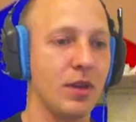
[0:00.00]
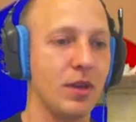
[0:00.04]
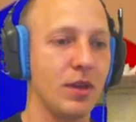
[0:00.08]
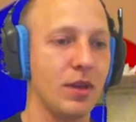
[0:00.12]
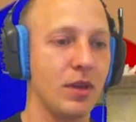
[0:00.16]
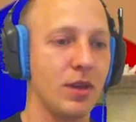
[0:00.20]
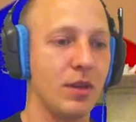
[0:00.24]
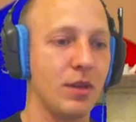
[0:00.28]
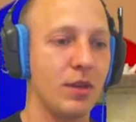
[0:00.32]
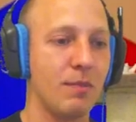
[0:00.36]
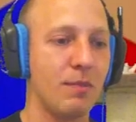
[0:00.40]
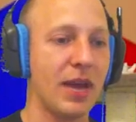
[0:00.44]

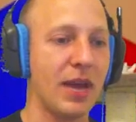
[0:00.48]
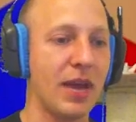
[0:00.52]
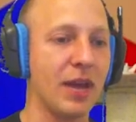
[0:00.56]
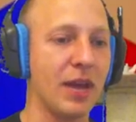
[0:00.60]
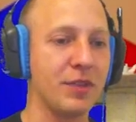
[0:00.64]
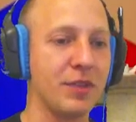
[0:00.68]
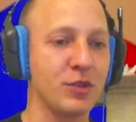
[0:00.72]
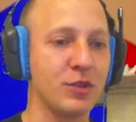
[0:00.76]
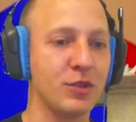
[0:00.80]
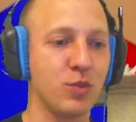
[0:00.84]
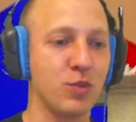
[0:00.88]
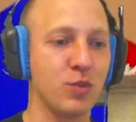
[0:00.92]
My health
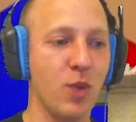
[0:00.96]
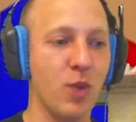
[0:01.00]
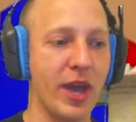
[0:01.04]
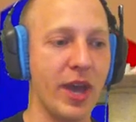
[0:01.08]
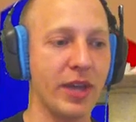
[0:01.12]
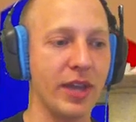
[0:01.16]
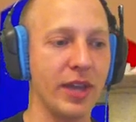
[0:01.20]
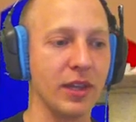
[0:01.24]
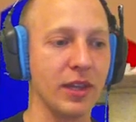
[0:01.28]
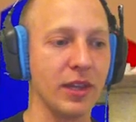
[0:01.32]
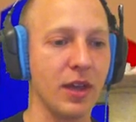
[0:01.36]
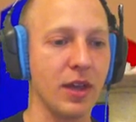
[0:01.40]
is way
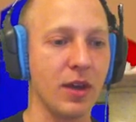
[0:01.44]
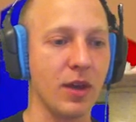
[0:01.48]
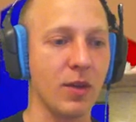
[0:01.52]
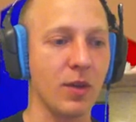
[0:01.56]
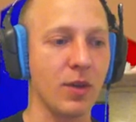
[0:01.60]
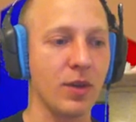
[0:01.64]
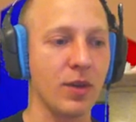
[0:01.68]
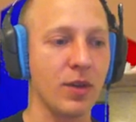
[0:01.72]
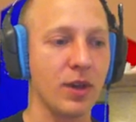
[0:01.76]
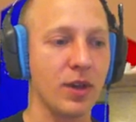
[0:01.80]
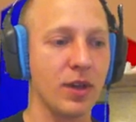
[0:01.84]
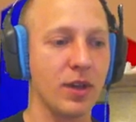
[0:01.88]
low.
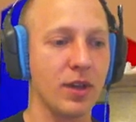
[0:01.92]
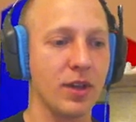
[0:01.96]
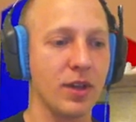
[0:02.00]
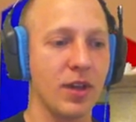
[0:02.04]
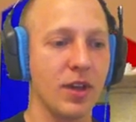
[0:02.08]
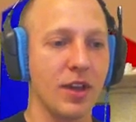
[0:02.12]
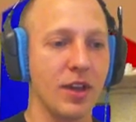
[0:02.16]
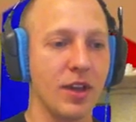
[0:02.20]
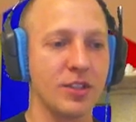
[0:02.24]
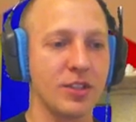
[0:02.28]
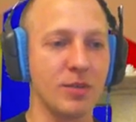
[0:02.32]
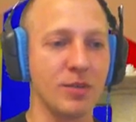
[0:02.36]

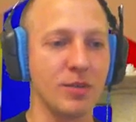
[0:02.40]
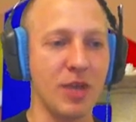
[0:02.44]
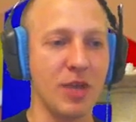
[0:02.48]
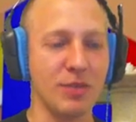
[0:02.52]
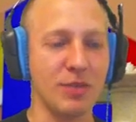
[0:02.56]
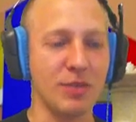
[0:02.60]
Sometimes